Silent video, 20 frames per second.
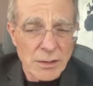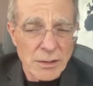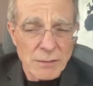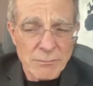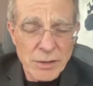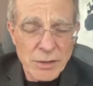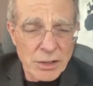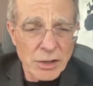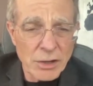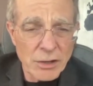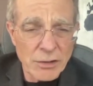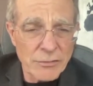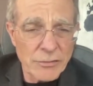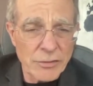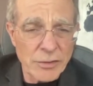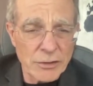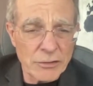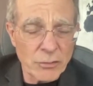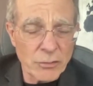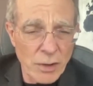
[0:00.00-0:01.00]
because
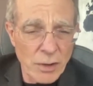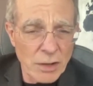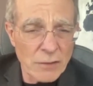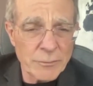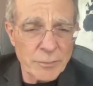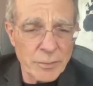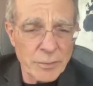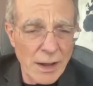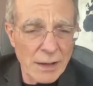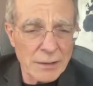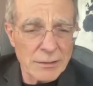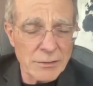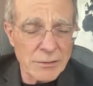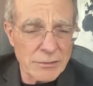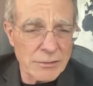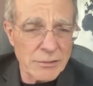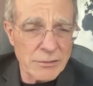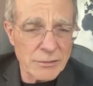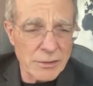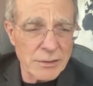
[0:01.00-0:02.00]
the 12
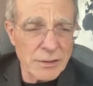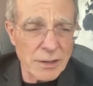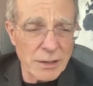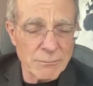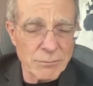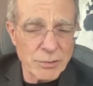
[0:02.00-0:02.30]
practices in that